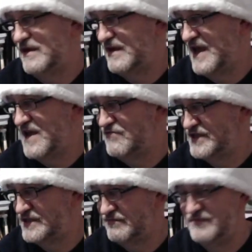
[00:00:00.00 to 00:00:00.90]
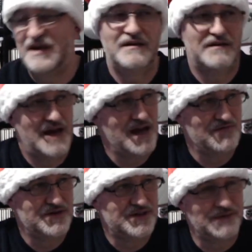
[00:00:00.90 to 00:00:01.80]
errors. Yeah,
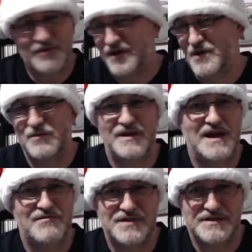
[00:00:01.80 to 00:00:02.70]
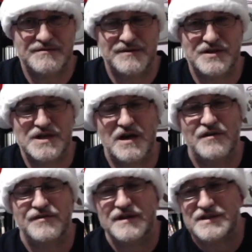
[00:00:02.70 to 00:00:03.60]
errors. I'm going to go with errors because I
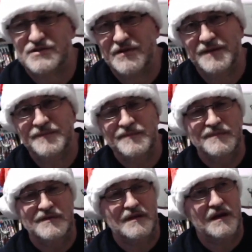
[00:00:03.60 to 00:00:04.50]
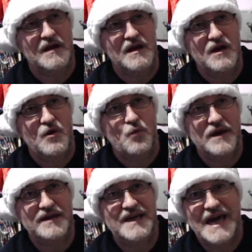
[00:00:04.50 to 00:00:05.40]
can't think straight.
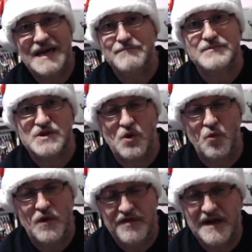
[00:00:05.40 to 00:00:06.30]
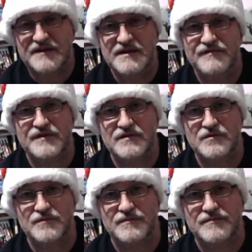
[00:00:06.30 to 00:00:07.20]
When games were that
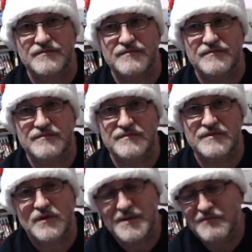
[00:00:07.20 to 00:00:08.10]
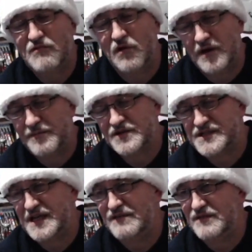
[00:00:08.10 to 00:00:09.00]
difficult. Don't get me wrong, I'm not
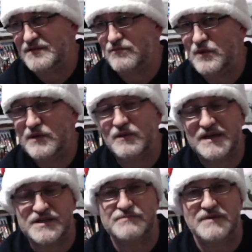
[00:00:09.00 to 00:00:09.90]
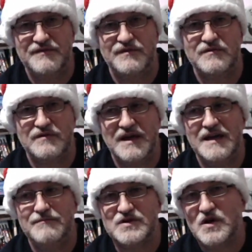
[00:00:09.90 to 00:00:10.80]
saying that we don't get some difficult
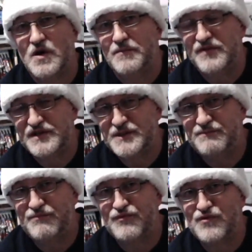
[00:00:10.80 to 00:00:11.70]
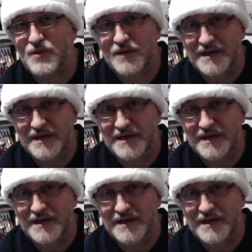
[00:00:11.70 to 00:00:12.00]
games, but this is brutally